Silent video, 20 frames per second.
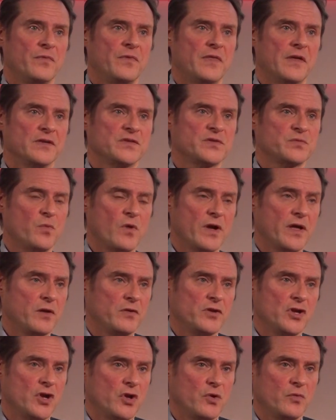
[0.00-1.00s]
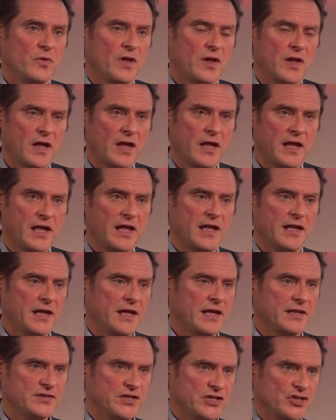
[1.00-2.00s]
That's where, you know,
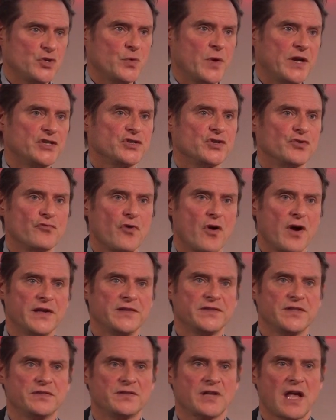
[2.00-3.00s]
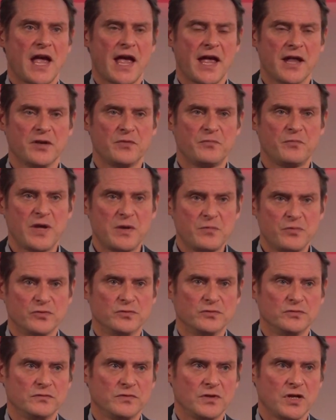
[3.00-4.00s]
a situation arises and
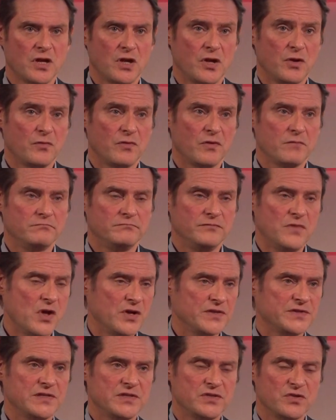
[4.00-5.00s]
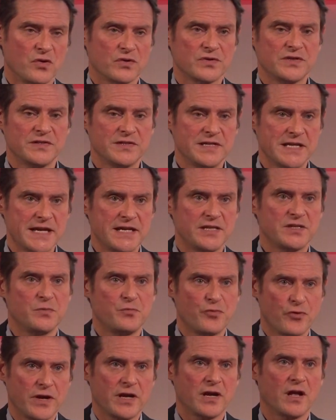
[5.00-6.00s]
people, you know, nurses, doctors need to
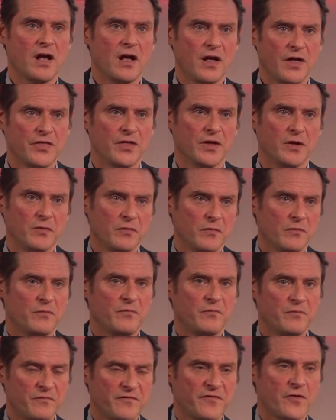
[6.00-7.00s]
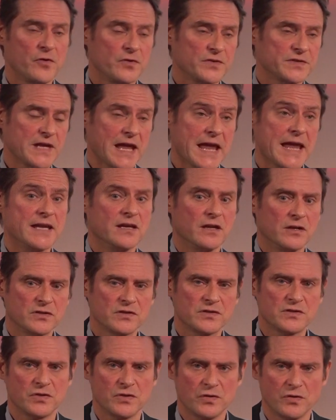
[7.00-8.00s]
bring other folks
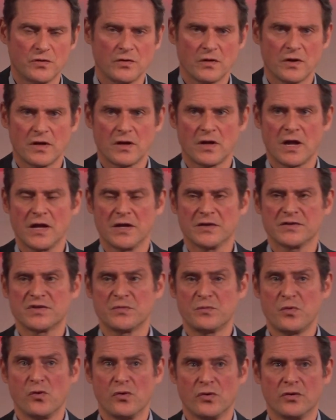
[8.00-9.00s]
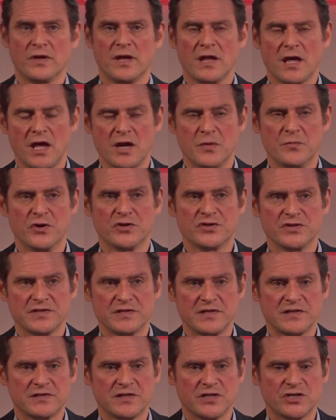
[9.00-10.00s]
in to support an
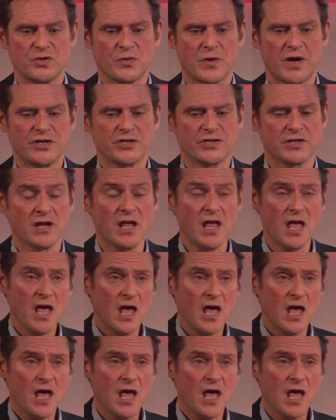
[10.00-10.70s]
emergency situation.